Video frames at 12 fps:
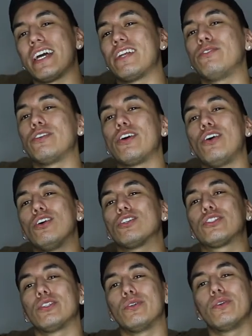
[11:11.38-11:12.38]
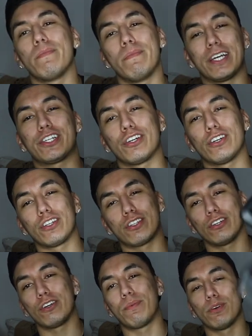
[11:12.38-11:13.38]
channel, and also make sure to
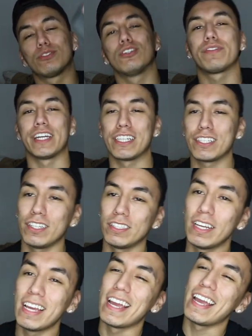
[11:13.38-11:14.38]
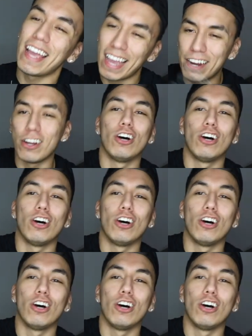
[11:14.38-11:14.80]
turn your post notifications on, and